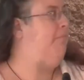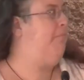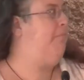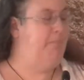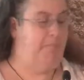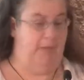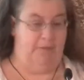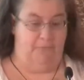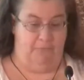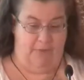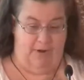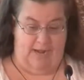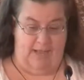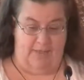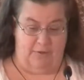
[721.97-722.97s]
but
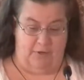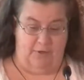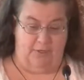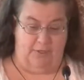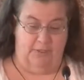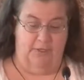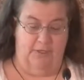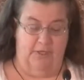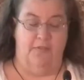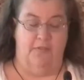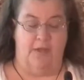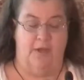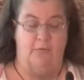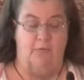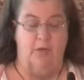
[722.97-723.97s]
rather
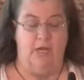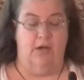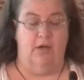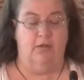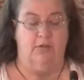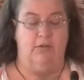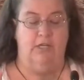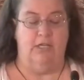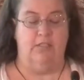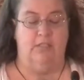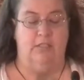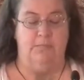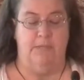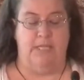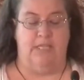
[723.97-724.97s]
that we are going
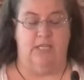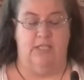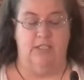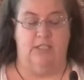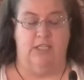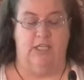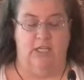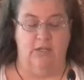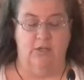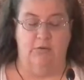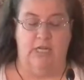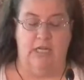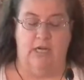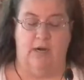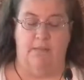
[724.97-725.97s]
to be
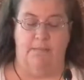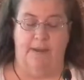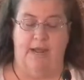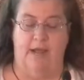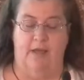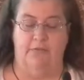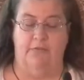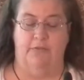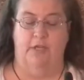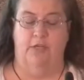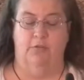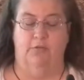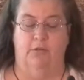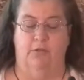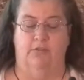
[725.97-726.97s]
continuing our path
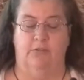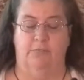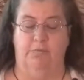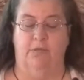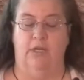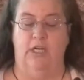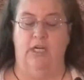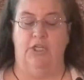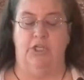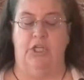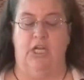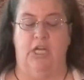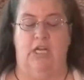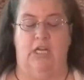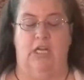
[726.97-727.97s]
towards
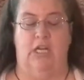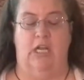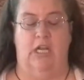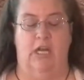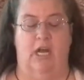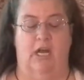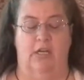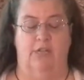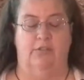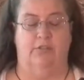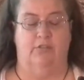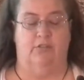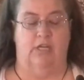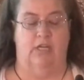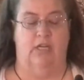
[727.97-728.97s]
appreciating and
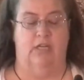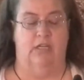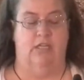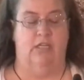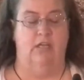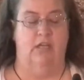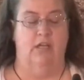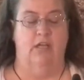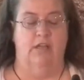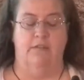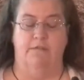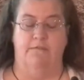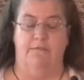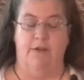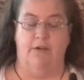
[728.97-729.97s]
understanding
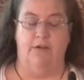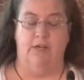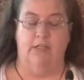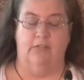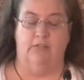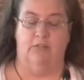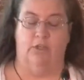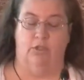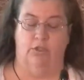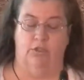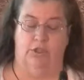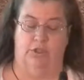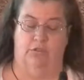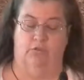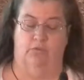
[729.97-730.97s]
the various
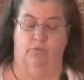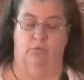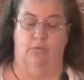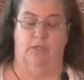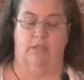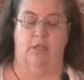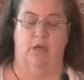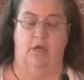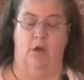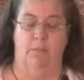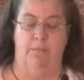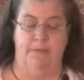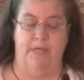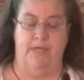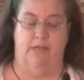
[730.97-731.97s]
cultures with
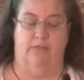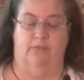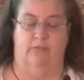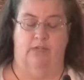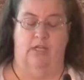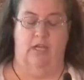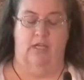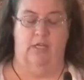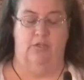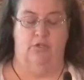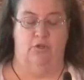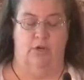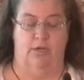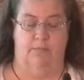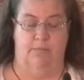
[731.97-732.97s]
openness and
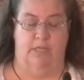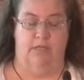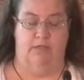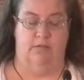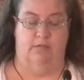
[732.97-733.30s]
enjoyment.